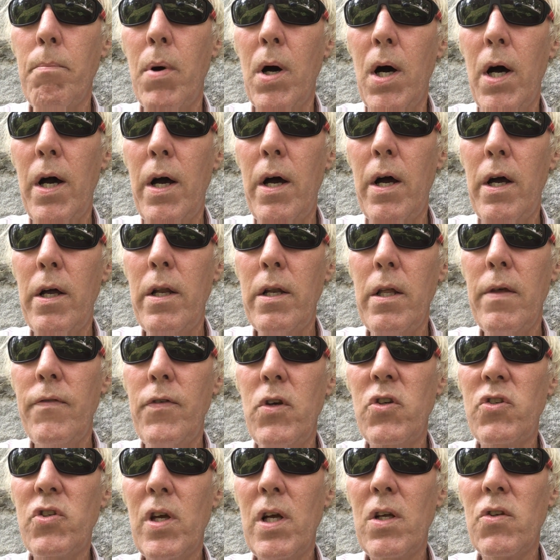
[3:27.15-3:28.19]
but if
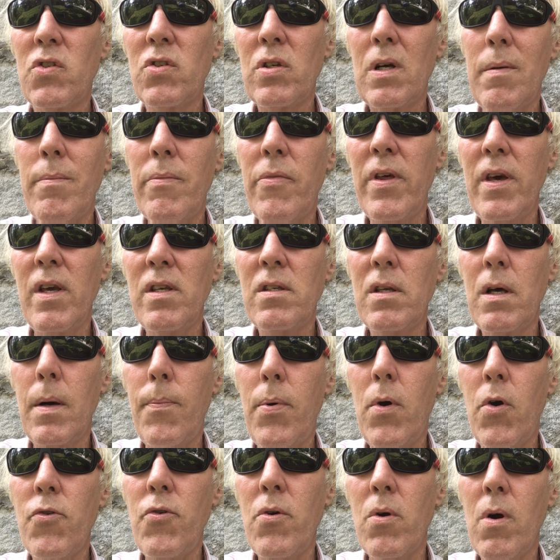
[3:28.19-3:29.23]
you set some things
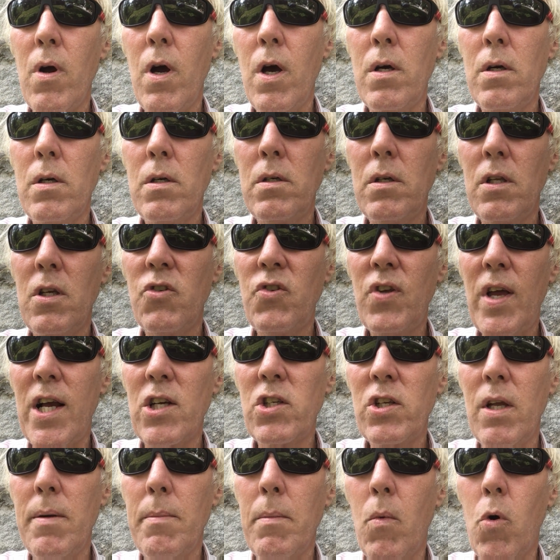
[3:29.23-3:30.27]
up on your own, it's
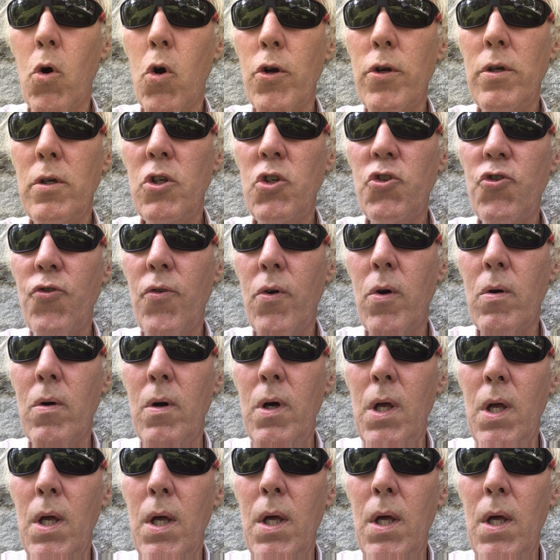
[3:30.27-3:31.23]
actually more useful.